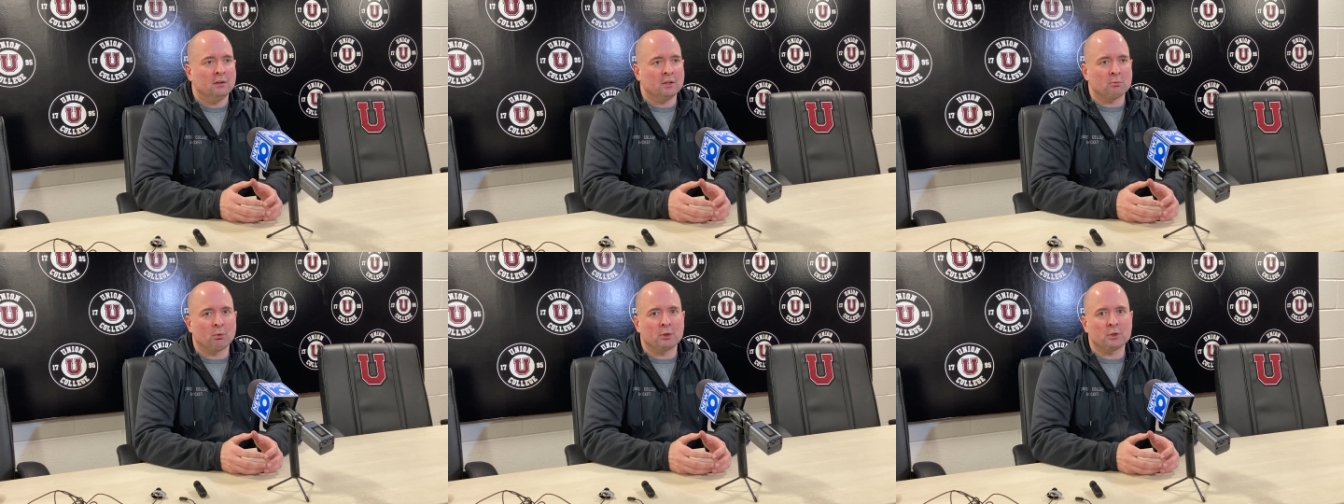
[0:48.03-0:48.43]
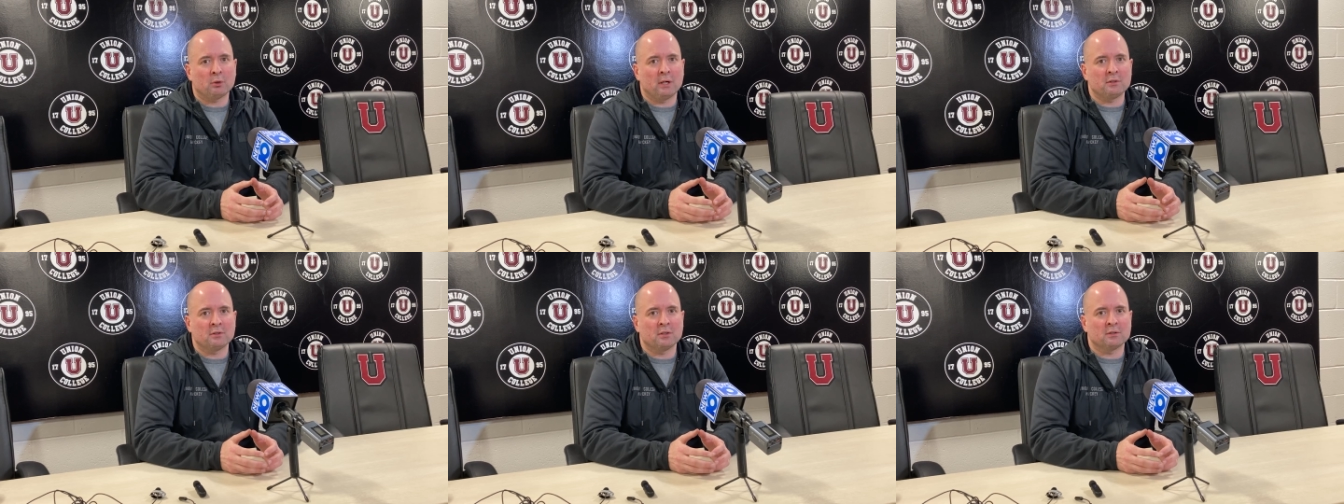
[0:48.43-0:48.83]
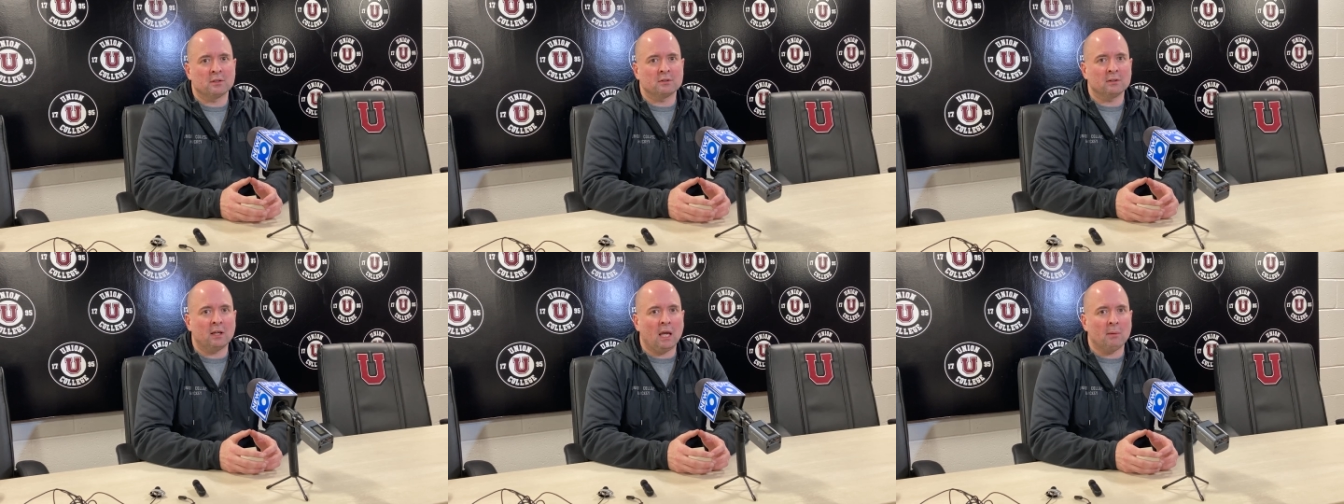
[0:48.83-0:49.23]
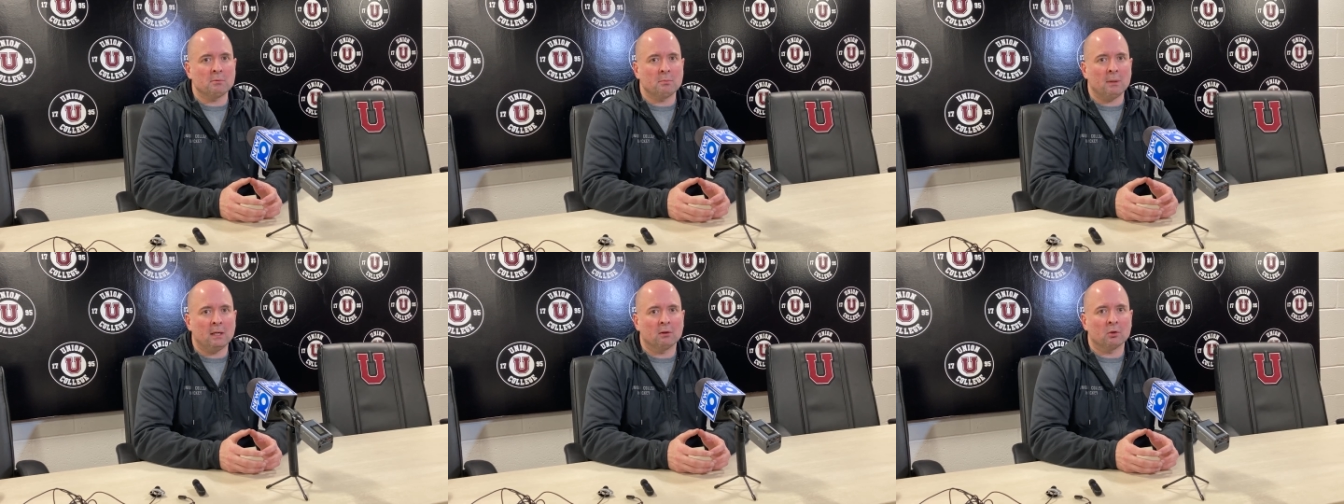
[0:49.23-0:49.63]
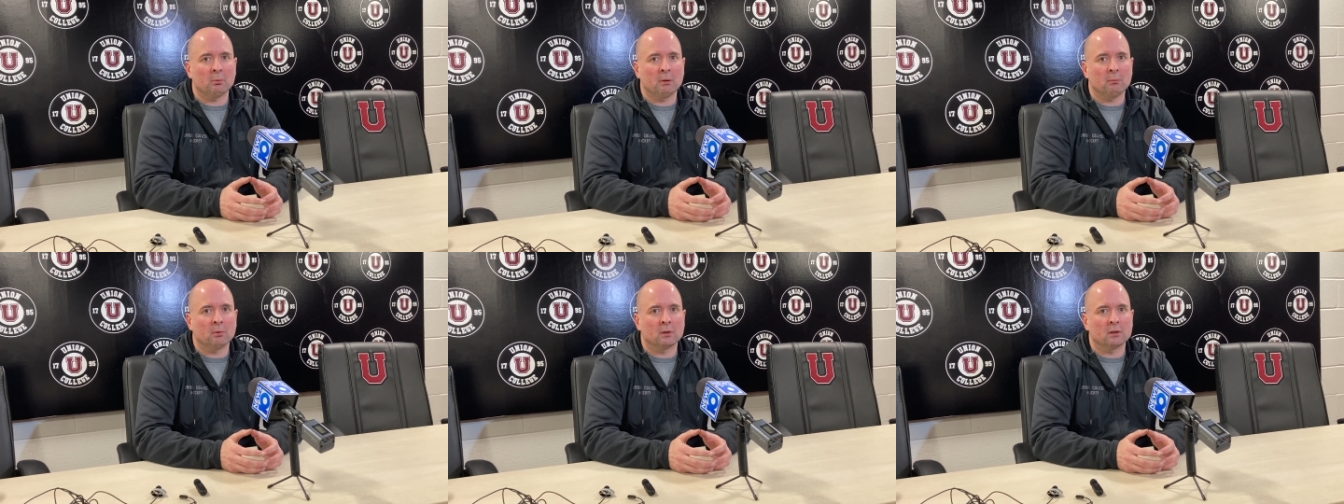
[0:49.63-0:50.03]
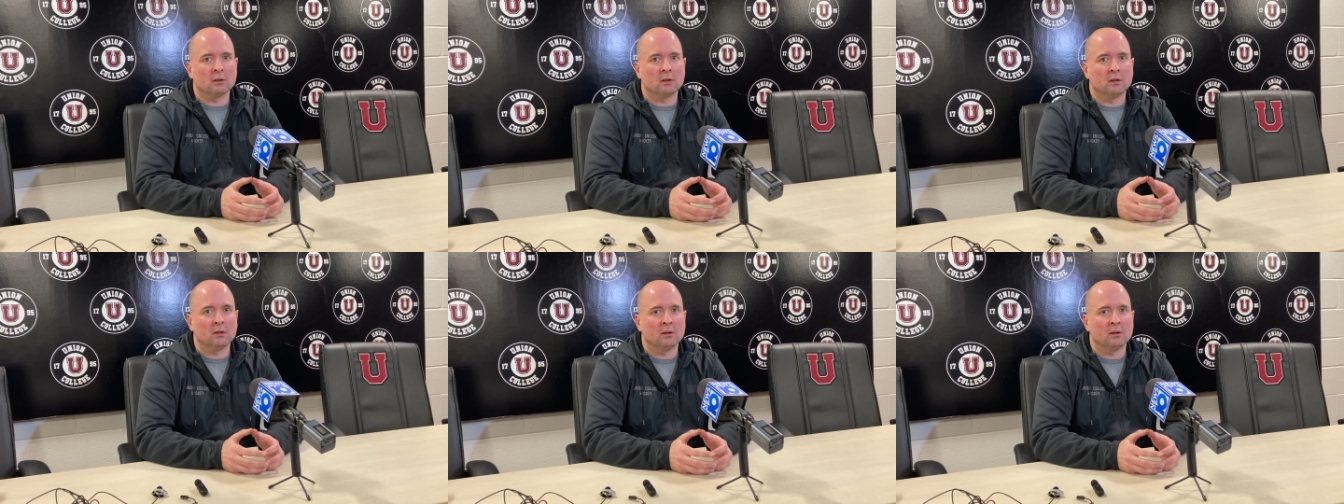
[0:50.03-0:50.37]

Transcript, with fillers: there's more stress just because the games mean a little bit more.